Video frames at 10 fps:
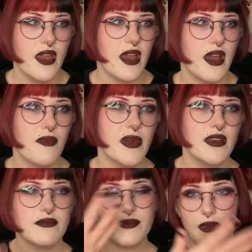
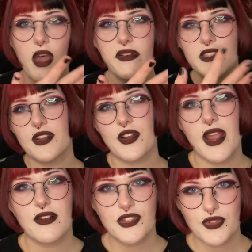but obviously her
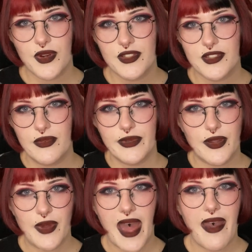hair is short, so we
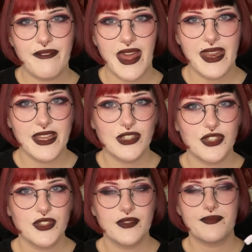don't have that
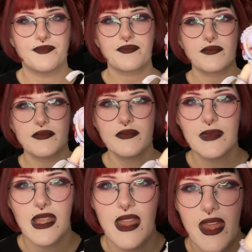issue.
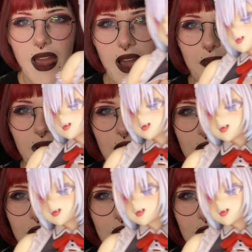But her